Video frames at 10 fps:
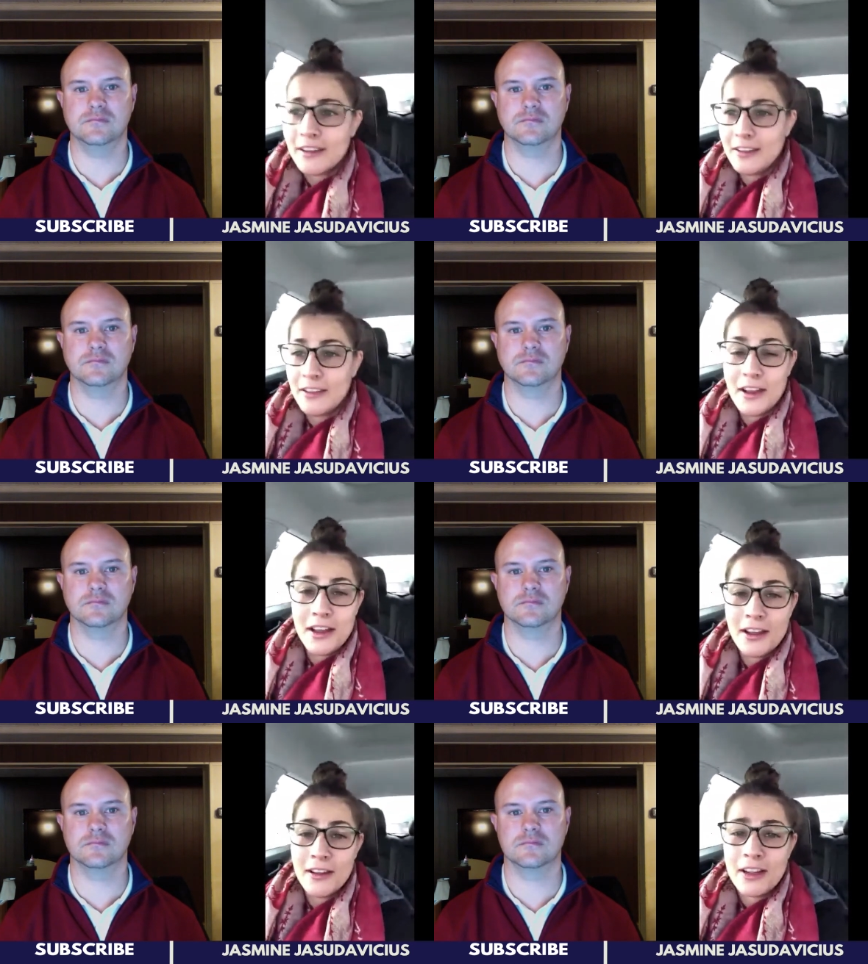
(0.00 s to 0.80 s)
Speaker 1: in
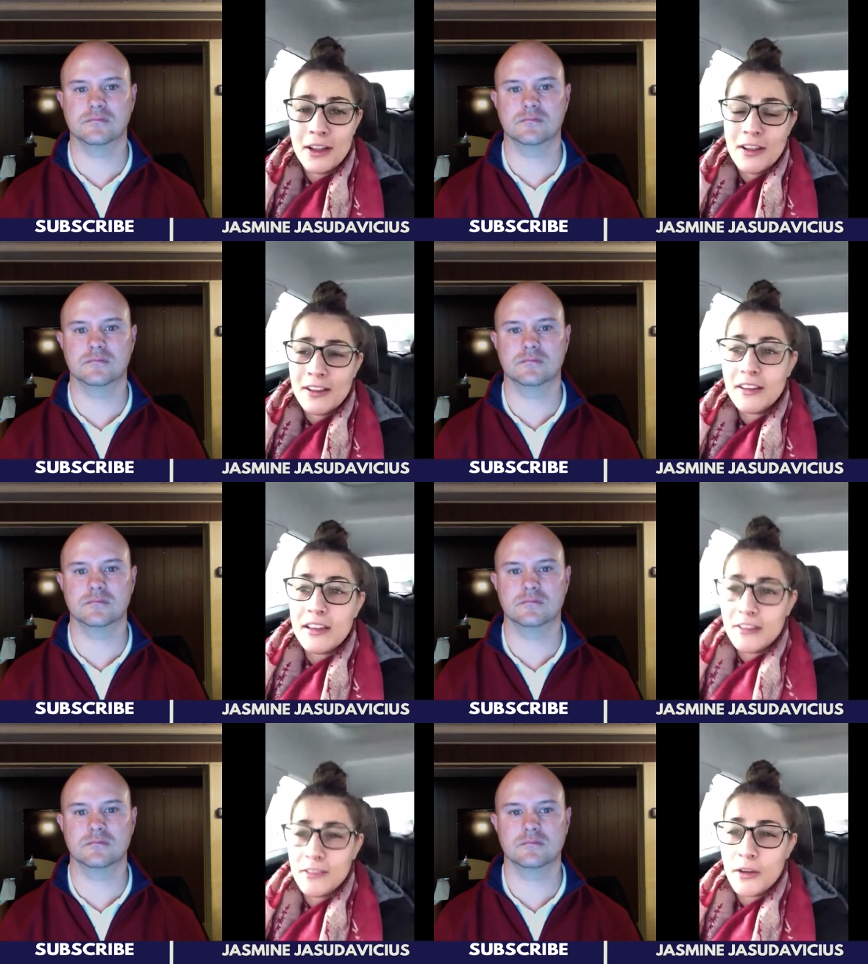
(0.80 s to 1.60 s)
the,
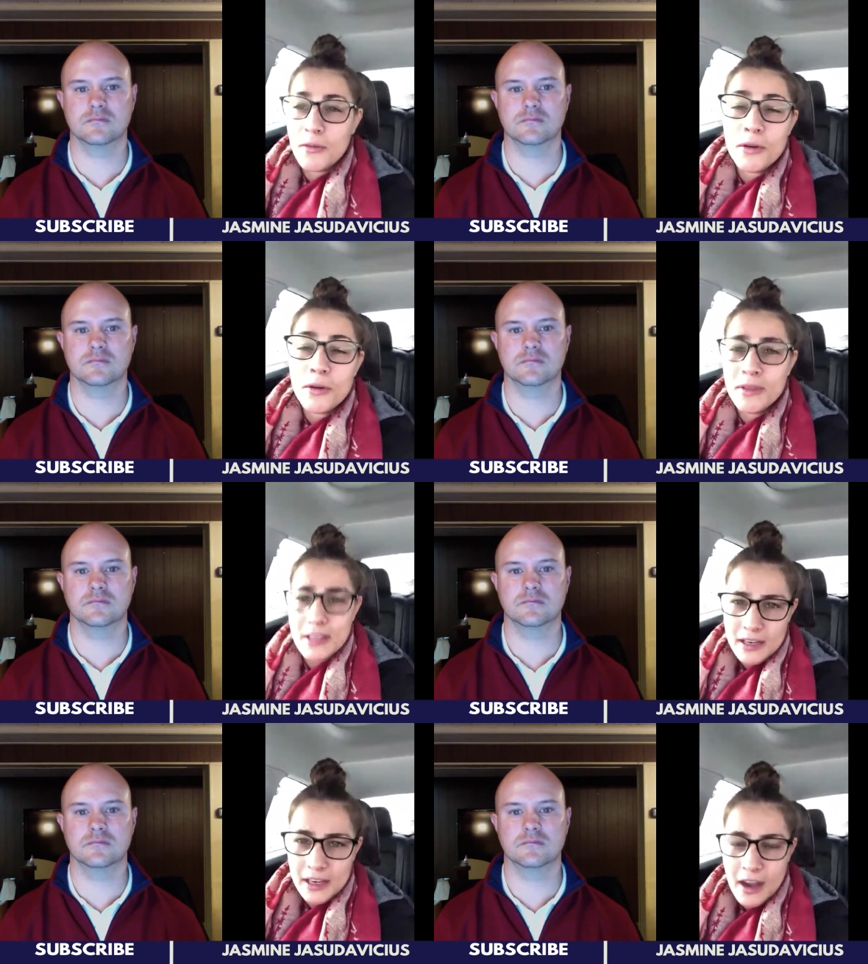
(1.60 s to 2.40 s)
the room
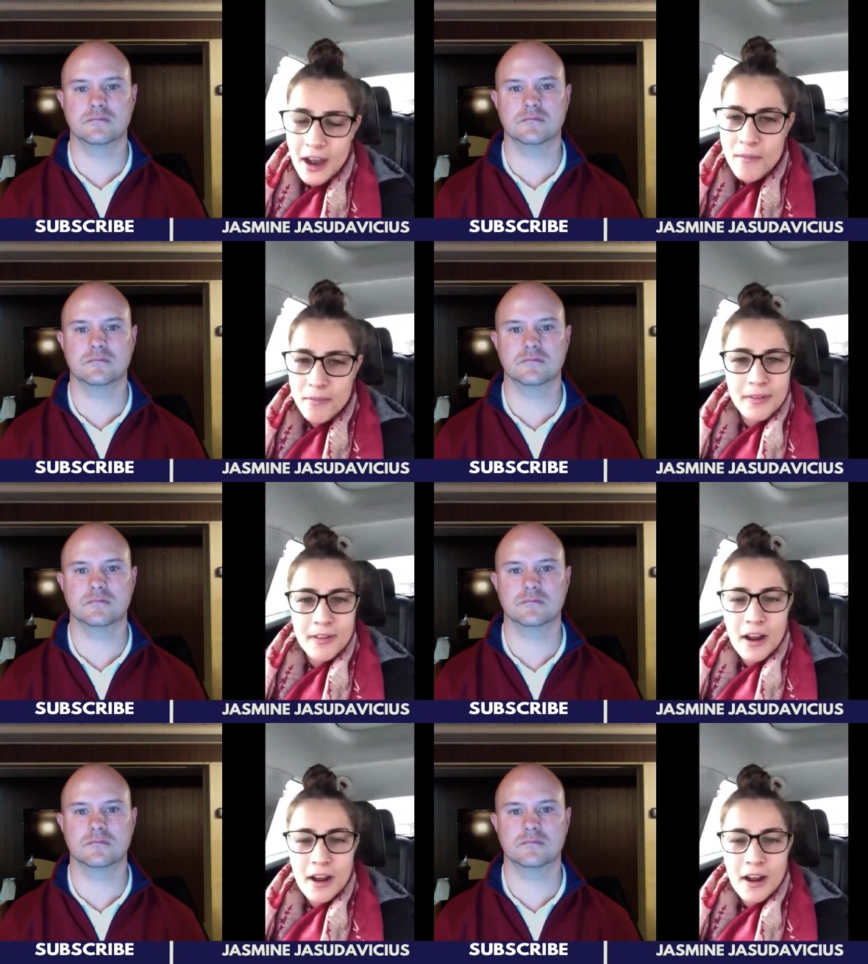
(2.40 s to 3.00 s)
leading up.